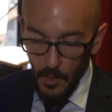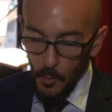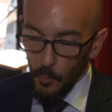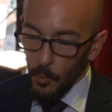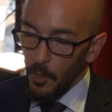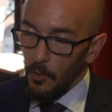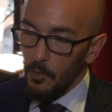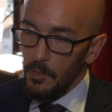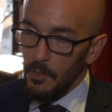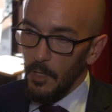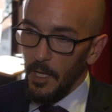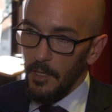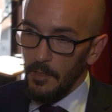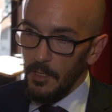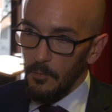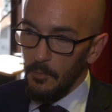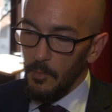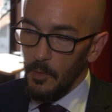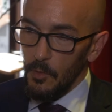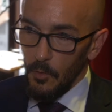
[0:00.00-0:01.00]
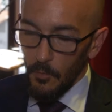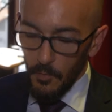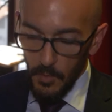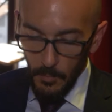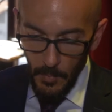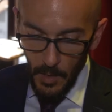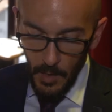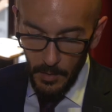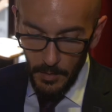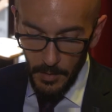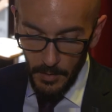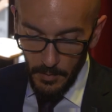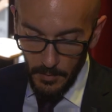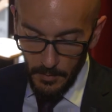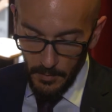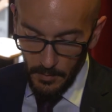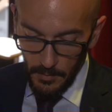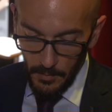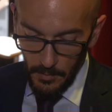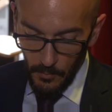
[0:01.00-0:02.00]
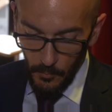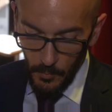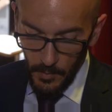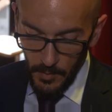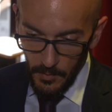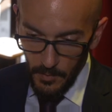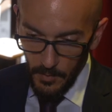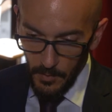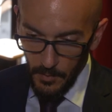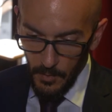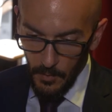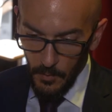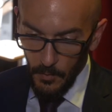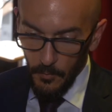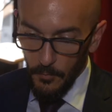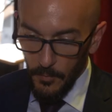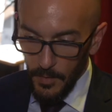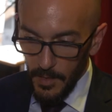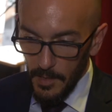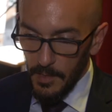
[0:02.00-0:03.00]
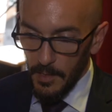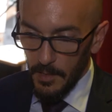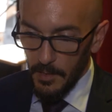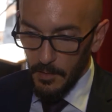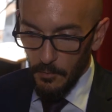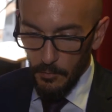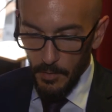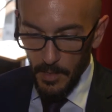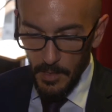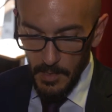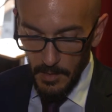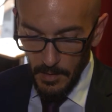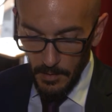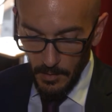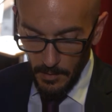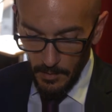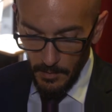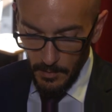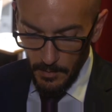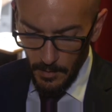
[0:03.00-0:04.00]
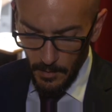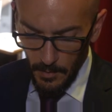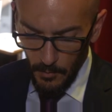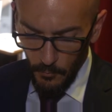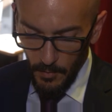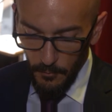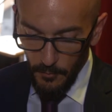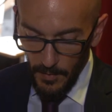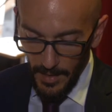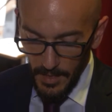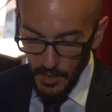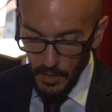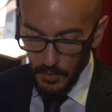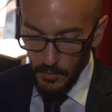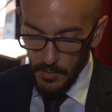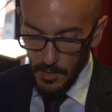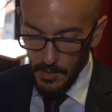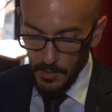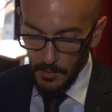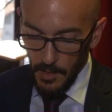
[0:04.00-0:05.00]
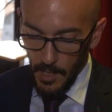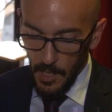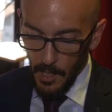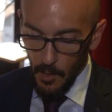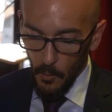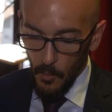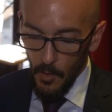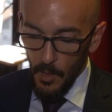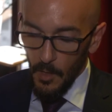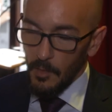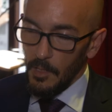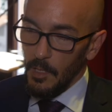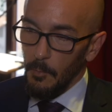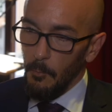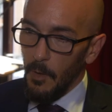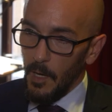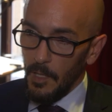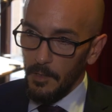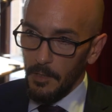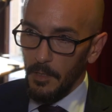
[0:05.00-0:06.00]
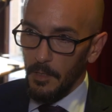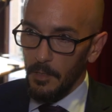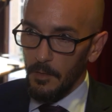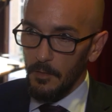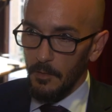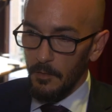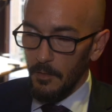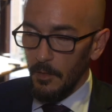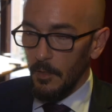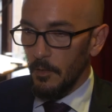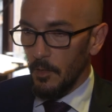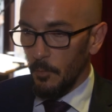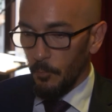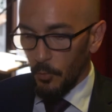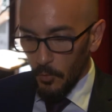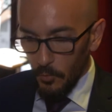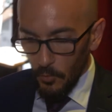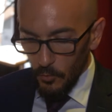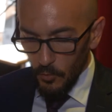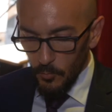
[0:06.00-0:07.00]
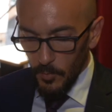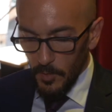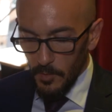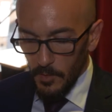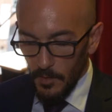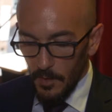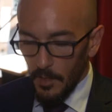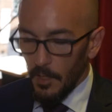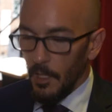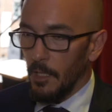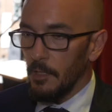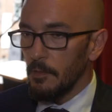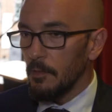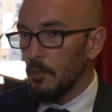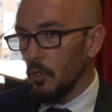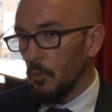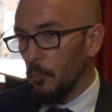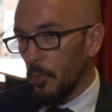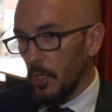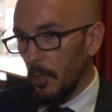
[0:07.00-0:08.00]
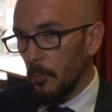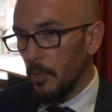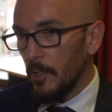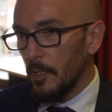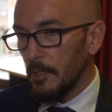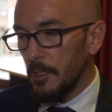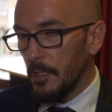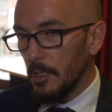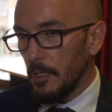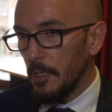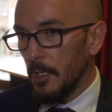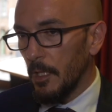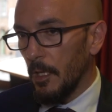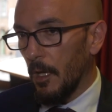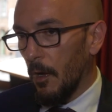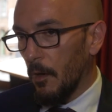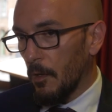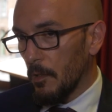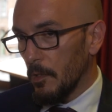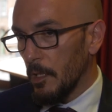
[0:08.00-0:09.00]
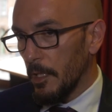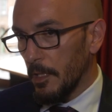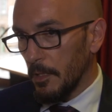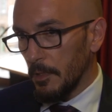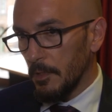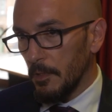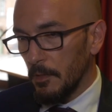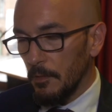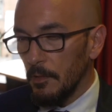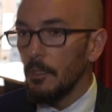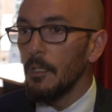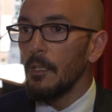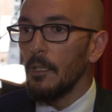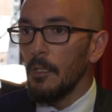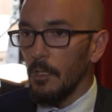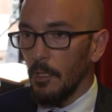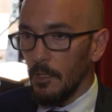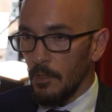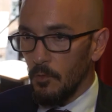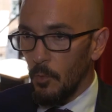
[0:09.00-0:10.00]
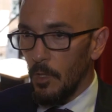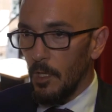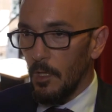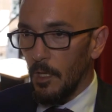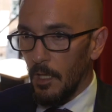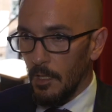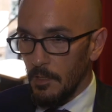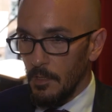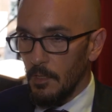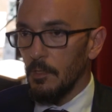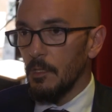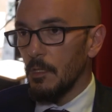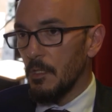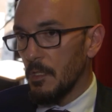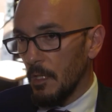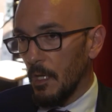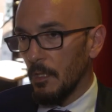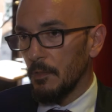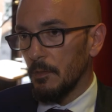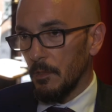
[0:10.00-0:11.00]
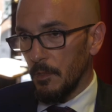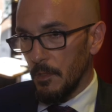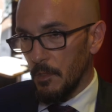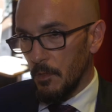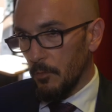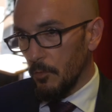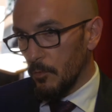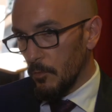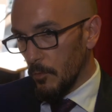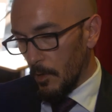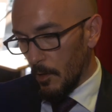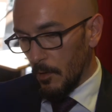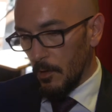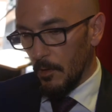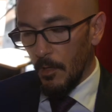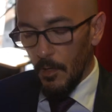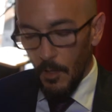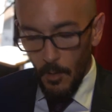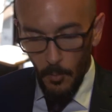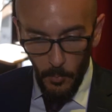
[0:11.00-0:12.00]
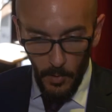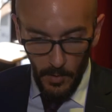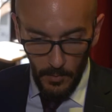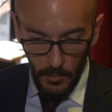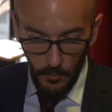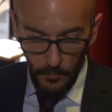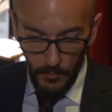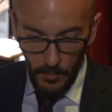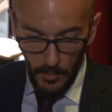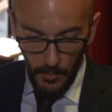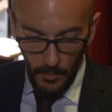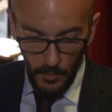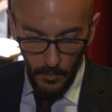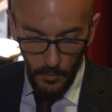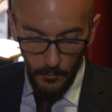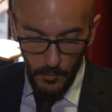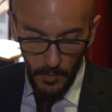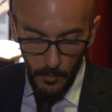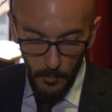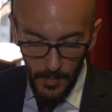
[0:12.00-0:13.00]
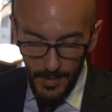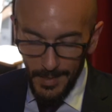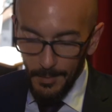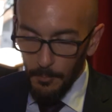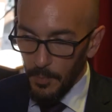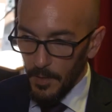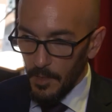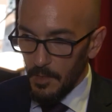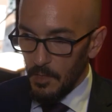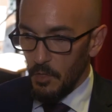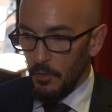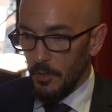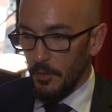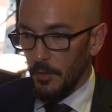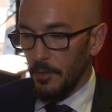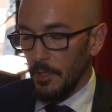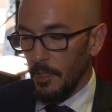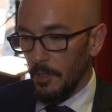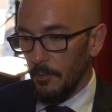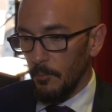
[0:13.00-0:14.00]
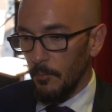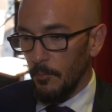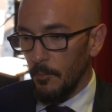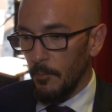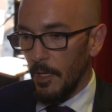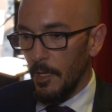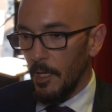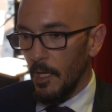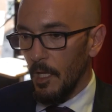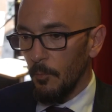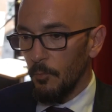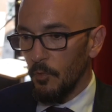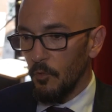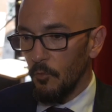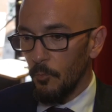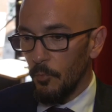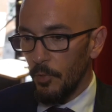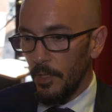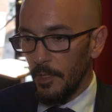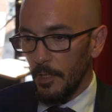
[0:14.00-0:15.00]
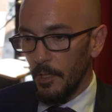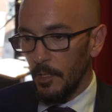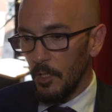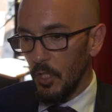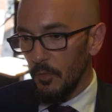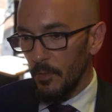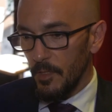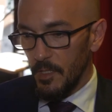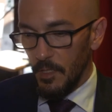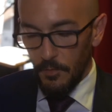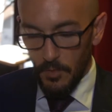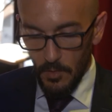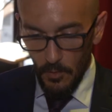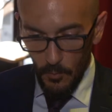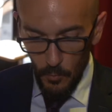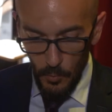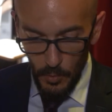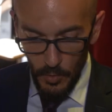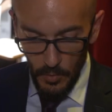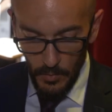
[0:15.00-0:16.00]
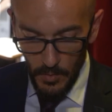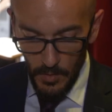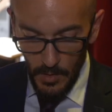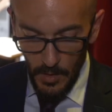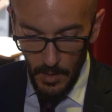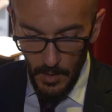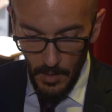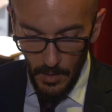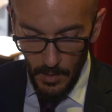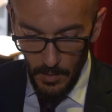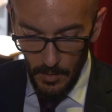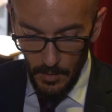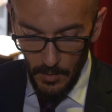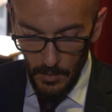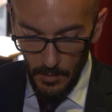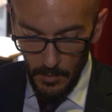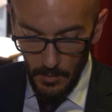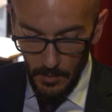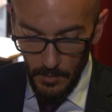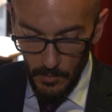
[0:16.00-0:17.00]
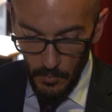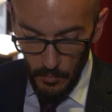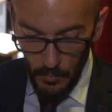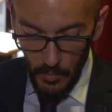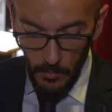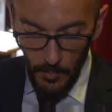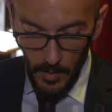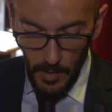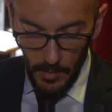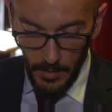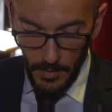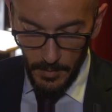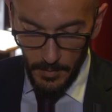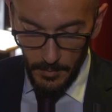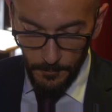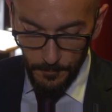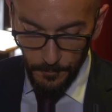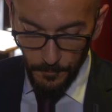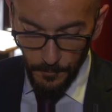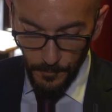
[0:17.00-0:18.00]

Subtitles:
We also had the view of the market with very interesting reflections in how the market, the procurement, and interoperability are linked, as well as standards, who are part of the big picture that may help to bring innovative solutions to the market.